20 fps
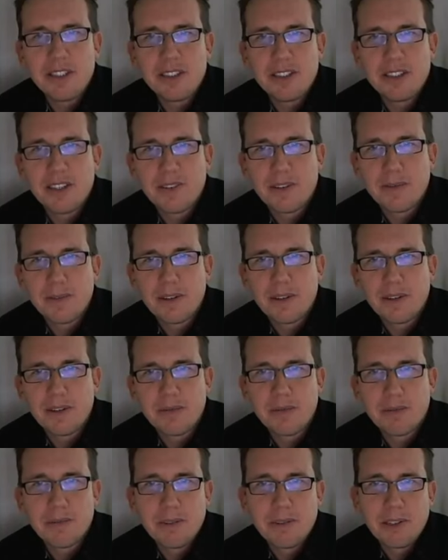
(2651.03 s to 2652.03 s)
image of
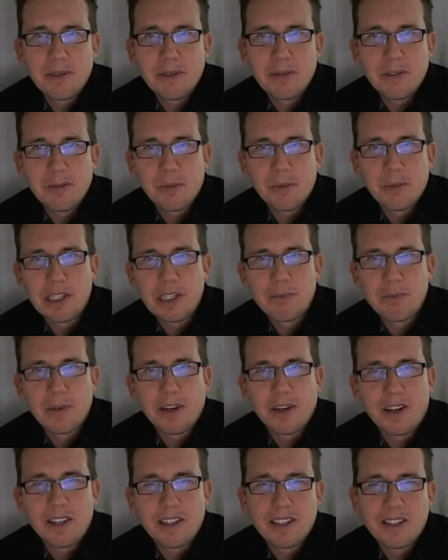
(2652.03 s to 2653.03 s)
a pretty
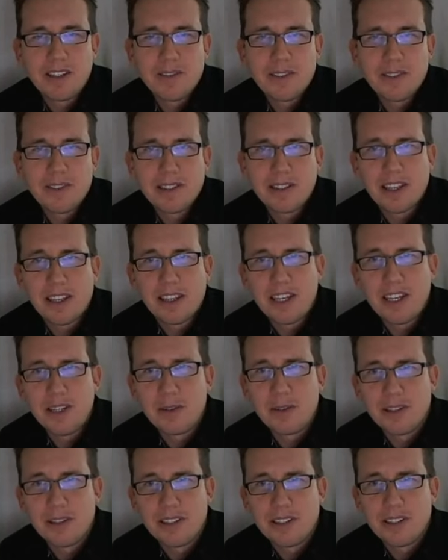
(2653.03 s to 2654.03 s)
part of a
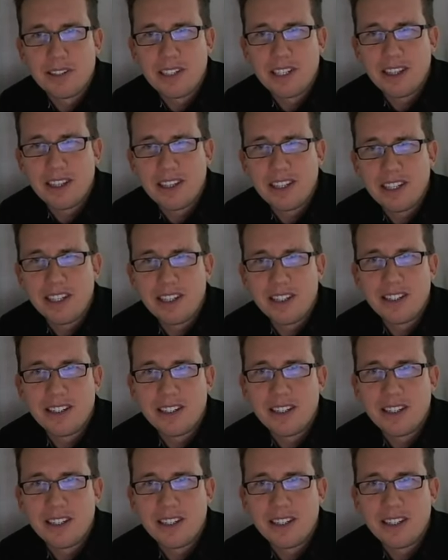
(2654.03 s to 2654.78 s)
cathedral, and then,